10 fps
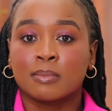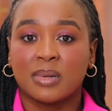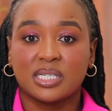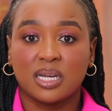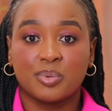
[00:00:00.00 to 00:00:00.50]

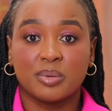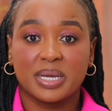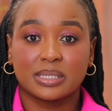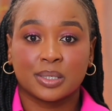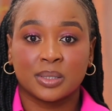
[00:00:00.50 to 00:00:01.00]
Mathieu
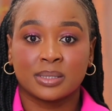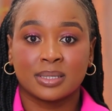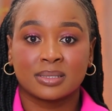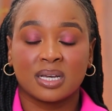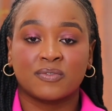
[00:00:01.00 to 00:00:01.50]
Premier's
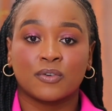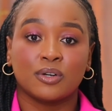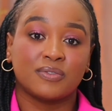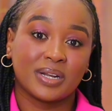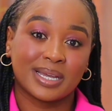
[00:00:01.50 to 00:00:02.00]
Crystal
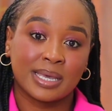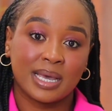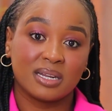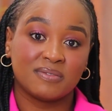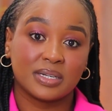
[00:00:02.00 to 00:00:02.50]
Saffron, if you like
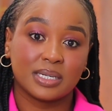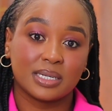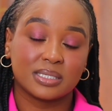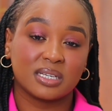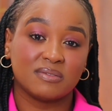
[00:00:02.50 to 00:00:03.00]
Hiali
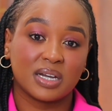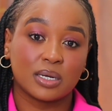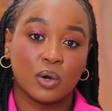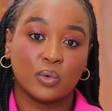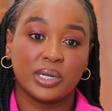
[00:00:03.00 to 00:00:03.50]
Vanilla's
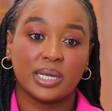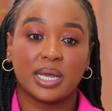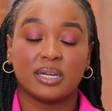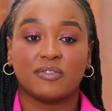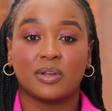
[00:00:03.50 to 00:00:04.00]
Invite Only,
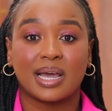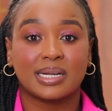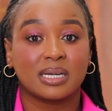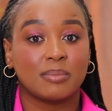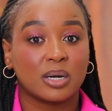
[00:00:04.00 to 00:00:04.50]
and if you
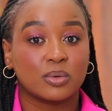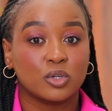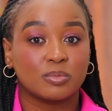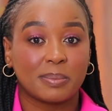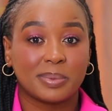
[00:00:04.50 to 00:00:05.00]
like Tabak
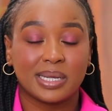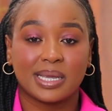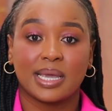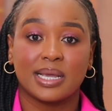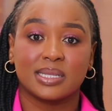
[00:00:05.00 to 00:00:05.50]
Rose by
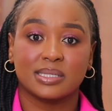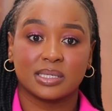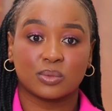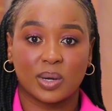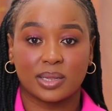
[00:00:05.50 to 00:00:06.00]
BDK, this
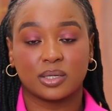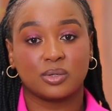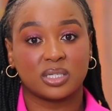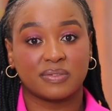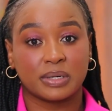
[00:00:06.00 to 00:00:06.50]
is one that
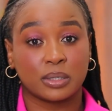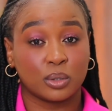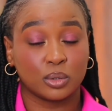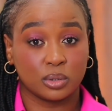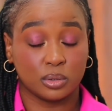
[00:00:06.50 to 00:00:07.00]
you're
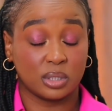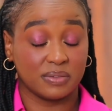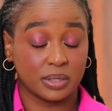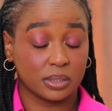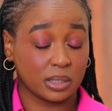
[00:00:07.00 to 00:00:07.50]

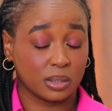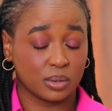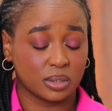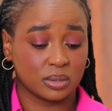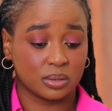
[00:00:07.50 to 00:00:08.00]
definitely
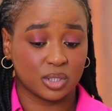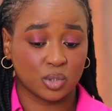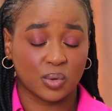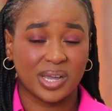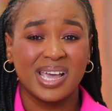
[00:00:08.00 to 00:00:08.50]
going to
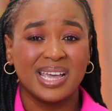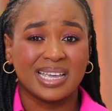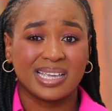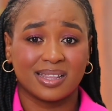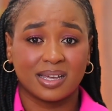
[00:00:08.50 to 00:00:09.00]
enjoy,
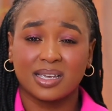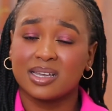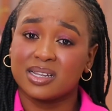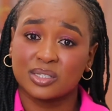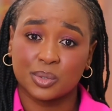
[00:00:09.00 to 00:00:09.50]
either
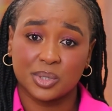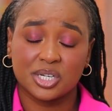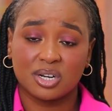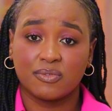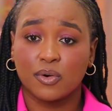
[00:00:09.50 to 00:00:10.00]
in its
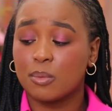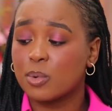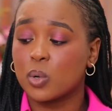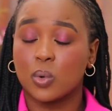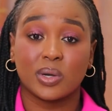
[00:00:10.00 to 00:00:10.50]
original
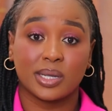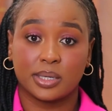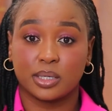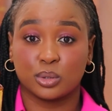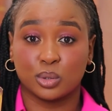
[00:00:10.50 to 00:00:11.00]
form or
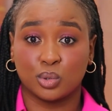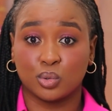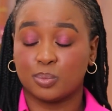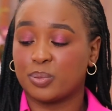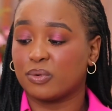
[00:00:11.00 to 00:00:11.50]
in its
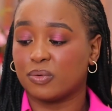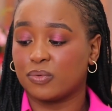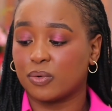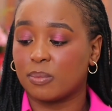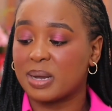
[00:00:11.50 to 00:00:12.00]
dupe
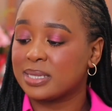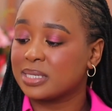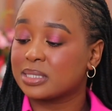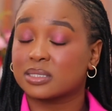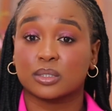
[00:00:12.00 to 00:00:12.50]
form.
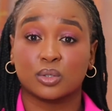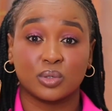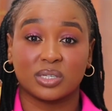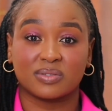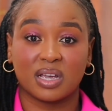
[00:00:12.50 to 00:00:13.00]
This is
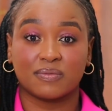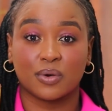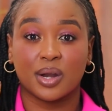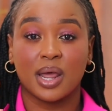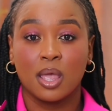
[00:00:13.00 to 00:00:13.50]
Exclusive
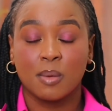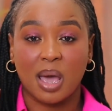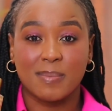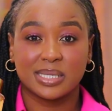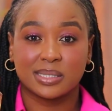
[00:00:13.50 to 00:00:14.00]
Saffron
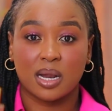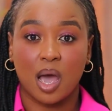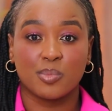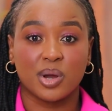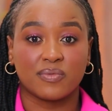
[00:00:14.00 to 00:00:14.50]
by Maison
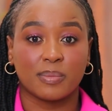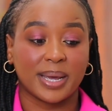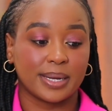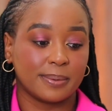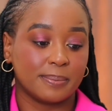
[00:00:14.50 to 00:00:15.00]
Alhambra,
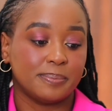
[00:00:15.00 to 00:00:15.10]
everybody.